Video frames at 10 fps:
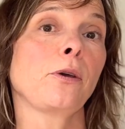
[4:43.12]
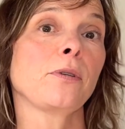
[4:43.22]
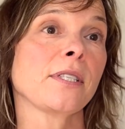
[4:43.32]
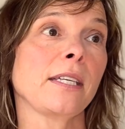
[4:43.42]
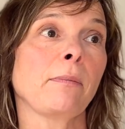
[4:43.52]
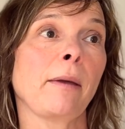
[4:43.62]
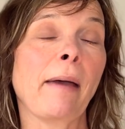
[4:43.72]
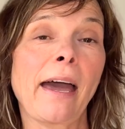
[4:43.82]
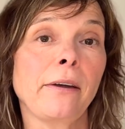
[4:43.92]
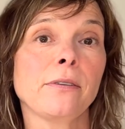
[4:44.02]
noticing my
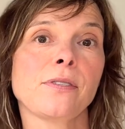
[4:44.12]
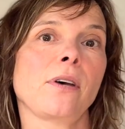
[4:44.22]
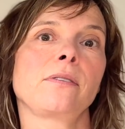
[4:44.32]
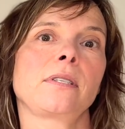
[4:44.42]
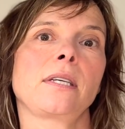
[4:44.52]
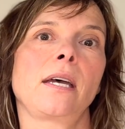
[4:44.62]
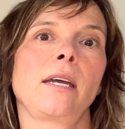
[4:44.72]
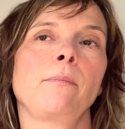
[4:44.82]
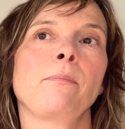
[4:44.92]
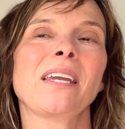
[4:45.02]
patterns all the
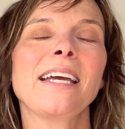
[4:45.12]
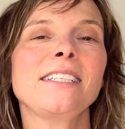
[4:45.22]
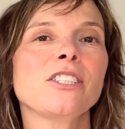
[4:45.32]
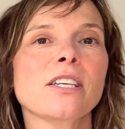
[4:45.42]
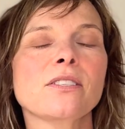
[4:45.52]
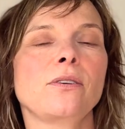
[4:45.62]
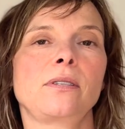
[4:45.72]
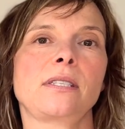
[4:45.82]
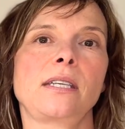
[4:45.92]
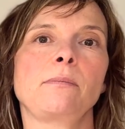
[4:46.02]
time, but I just
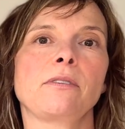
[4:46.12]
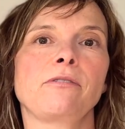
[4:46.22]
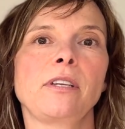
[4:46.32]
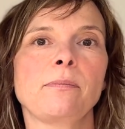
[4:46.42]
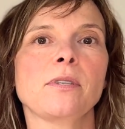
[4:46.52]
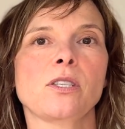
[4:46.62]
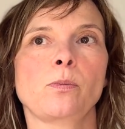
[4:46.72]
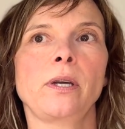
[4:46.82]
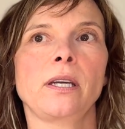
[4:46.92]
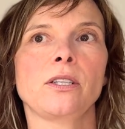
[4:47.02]
couldn't seem to flip the
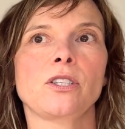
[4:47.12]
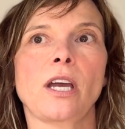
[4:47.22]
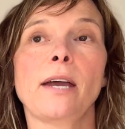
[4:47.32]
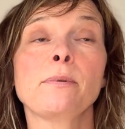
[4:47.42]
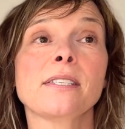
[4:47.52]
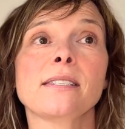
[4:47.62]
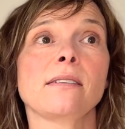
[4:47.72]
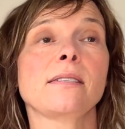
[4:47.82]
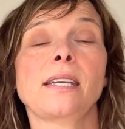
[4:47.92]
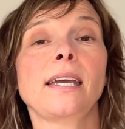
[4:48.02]
switch. I was
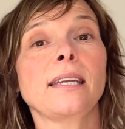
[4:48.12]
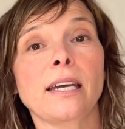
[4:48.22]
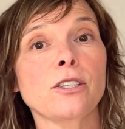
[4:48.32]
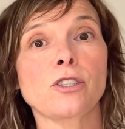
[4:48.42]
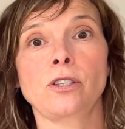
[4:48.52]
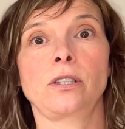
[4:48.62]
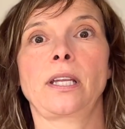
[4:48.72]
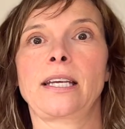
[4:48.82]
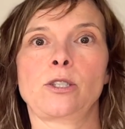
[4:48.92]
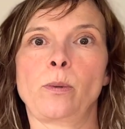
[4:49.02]
still saying I should
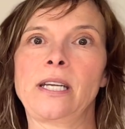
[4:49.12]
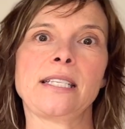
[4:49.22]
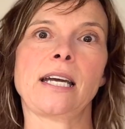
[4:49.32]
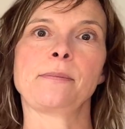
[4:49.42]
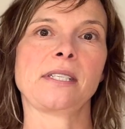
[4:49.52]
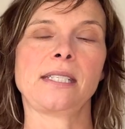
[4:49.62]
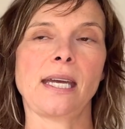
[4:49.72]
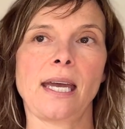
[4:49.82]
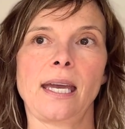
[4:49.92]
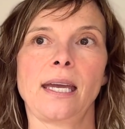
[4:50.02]
like 20 times a
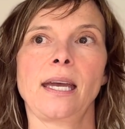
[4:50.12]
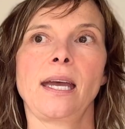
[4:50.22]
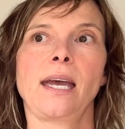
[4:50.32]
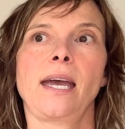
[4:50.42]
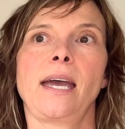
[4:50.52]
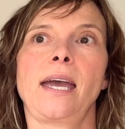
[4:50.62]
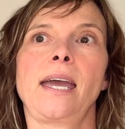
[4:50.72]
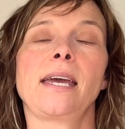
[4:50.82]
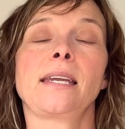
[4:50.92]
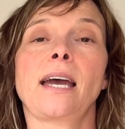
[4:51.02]
day,
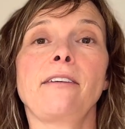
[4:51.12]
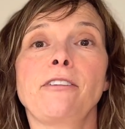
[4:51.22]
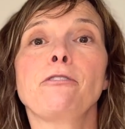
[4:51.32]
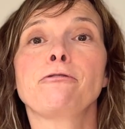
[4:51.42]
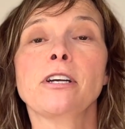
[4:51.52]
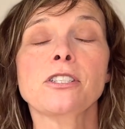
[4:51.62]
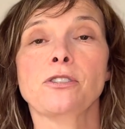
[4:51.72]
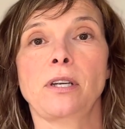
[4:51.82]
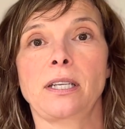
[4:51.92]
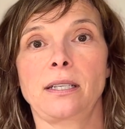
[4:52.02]
and I felt
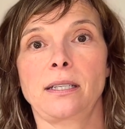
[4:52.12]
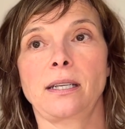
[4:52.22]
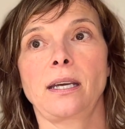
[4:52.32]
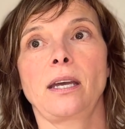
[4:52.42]
frustrated.